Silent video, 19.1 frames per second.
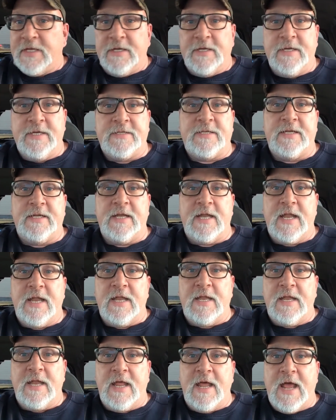Is it
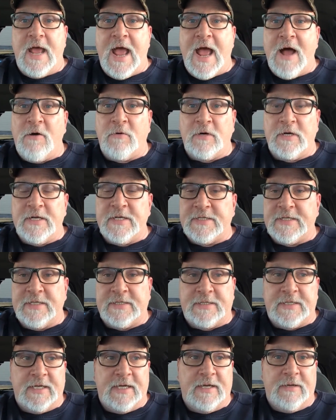our, is
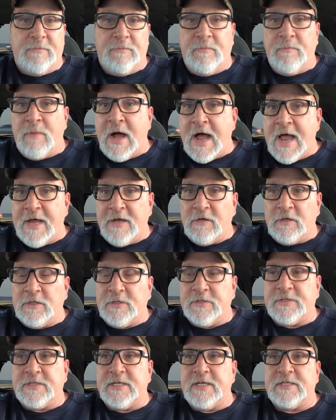it the
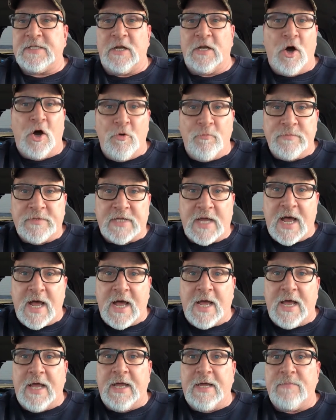miles? Is it home
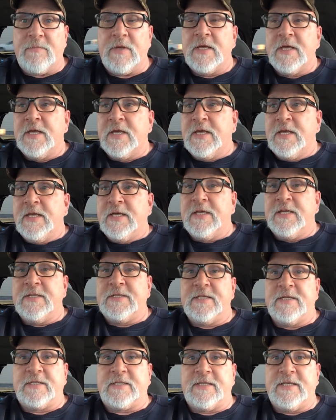time?
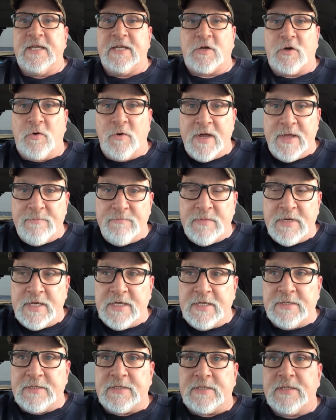Is it the
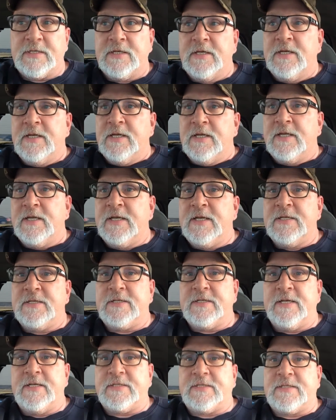equipment?
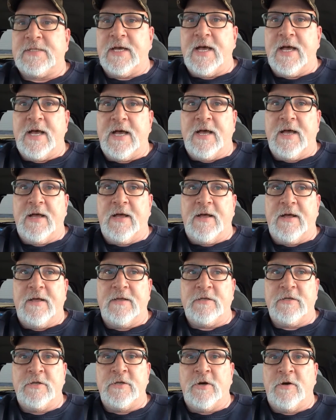Is it, uh,
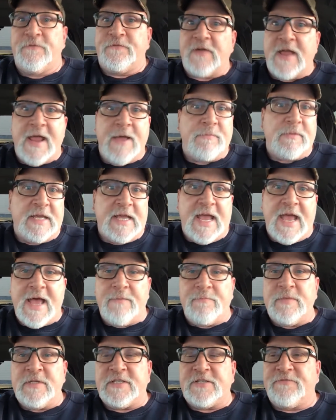you know, family
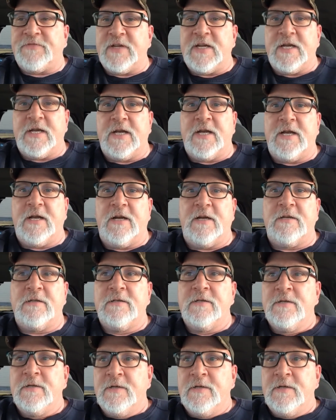atmosphere?